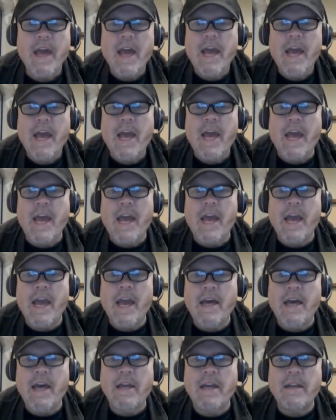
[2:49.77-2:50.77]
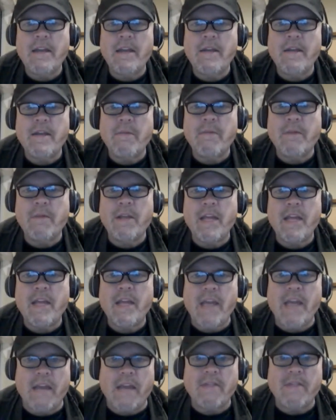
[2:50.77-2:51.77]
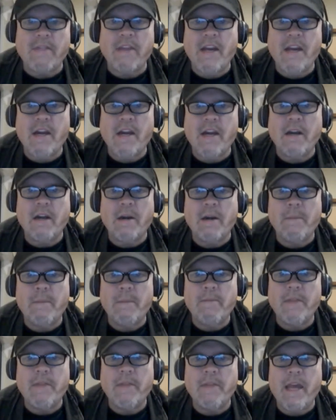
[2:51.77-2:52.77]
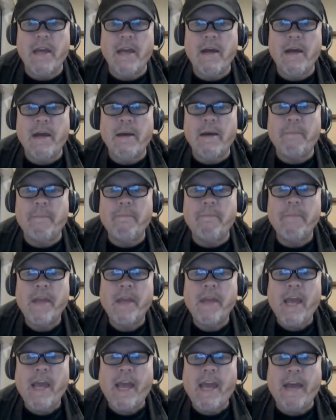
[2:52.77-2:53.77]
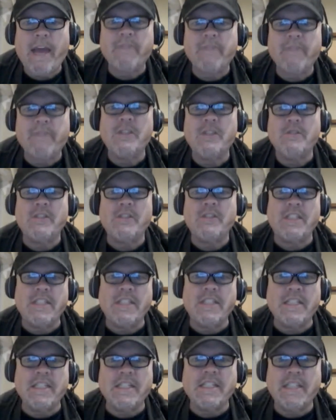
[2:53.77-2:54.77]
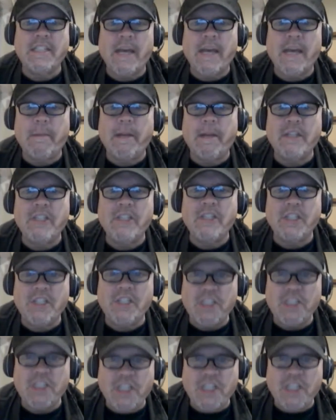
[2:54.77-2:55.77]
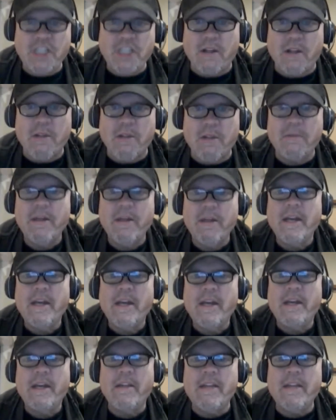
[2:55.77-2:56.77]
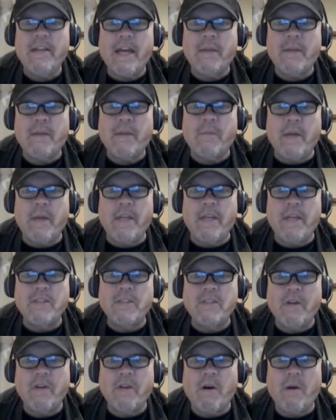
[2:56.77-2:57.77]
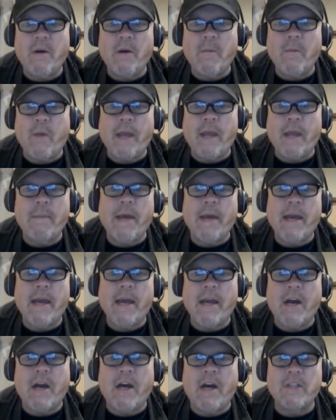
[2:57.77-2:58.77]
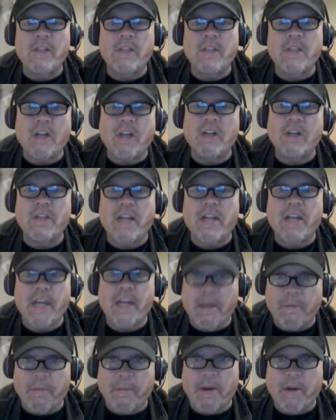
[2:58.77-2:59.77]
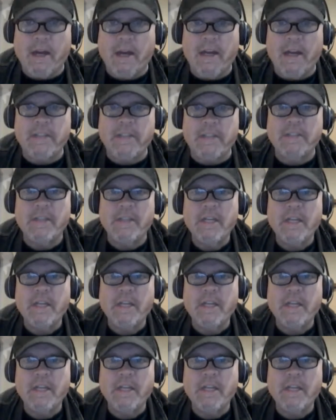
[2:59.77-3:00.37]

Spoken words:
And when they get there, they have to use the decontamination gel that we saw way back on Star Trek Enterprise.